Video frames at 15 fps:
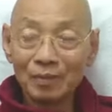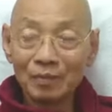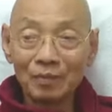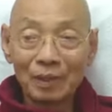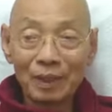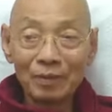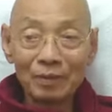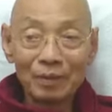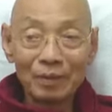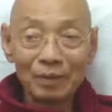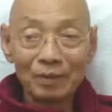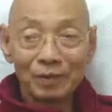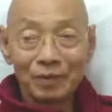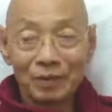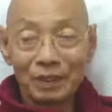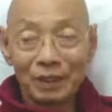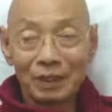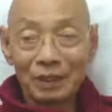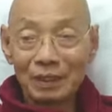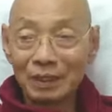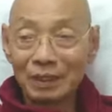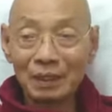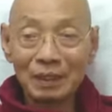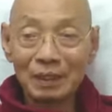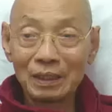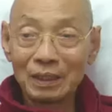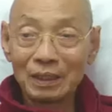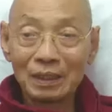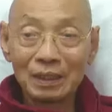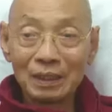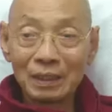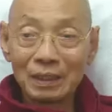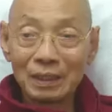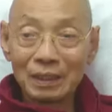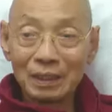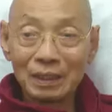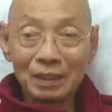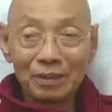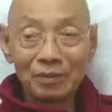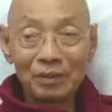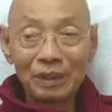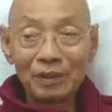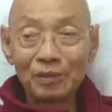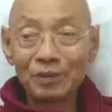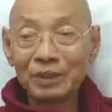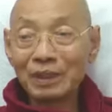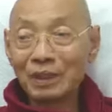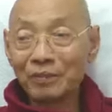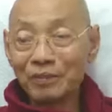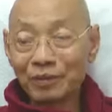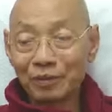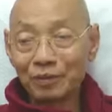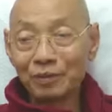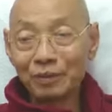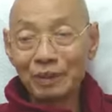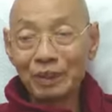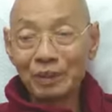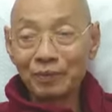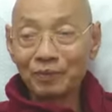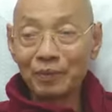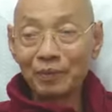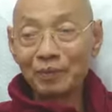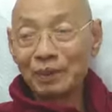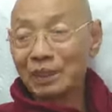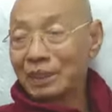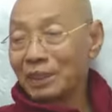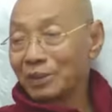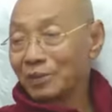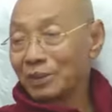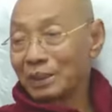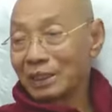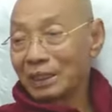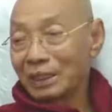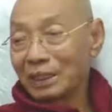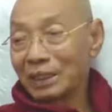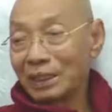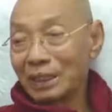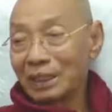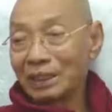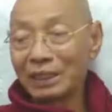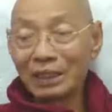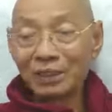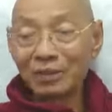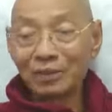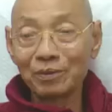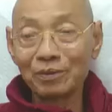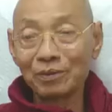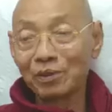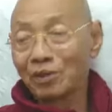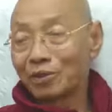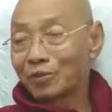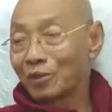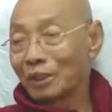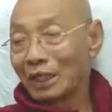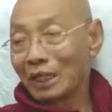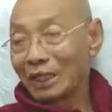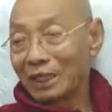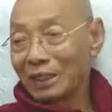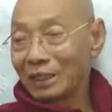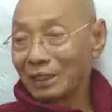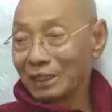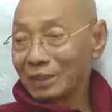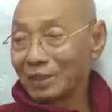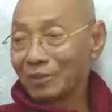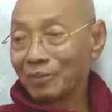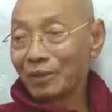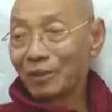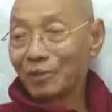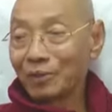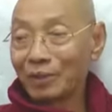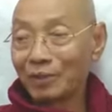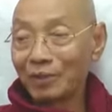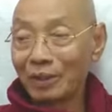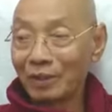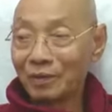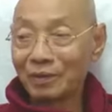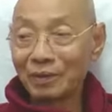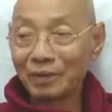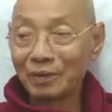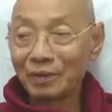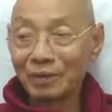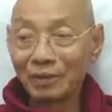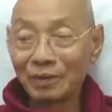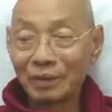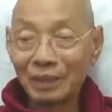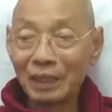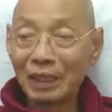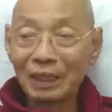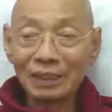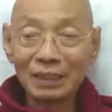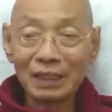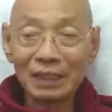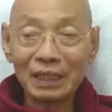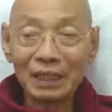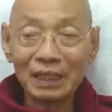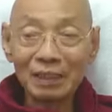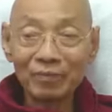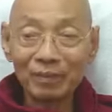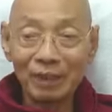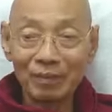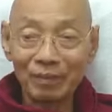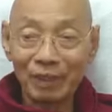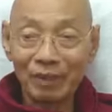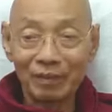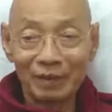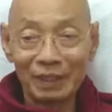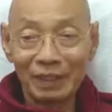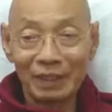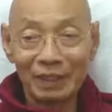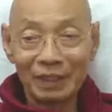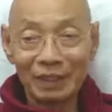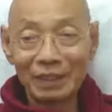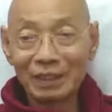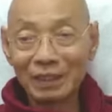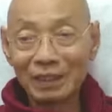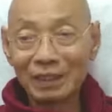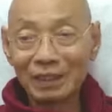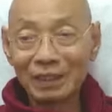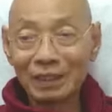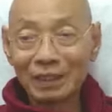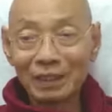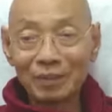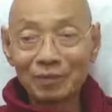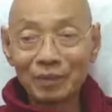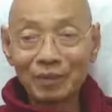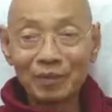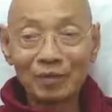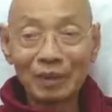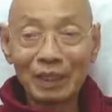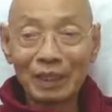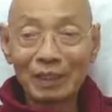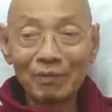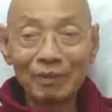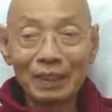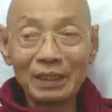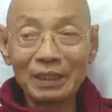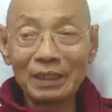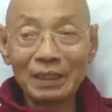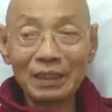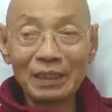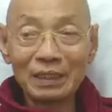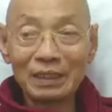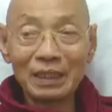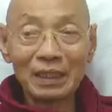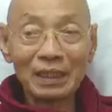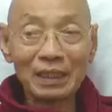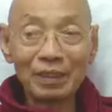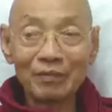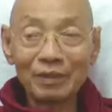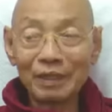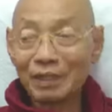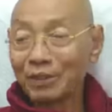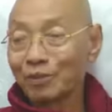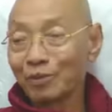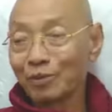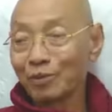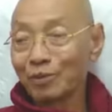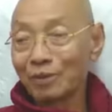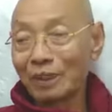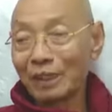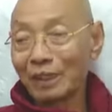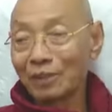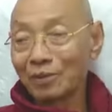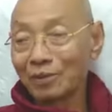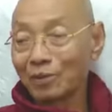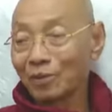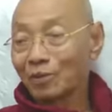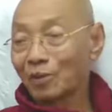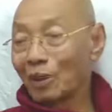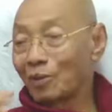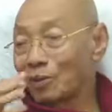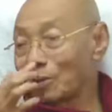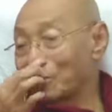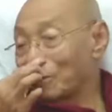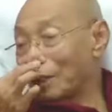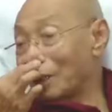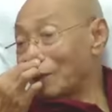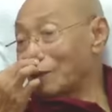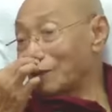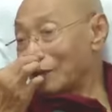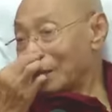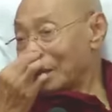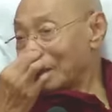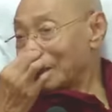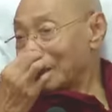Paulo Rosway. Lure would never so near Pony would that thing I know. Your tree lying, Pelopsia. I think I'll let babe away. Pursue I let babe yet out of it. Do do wear those of double meowly.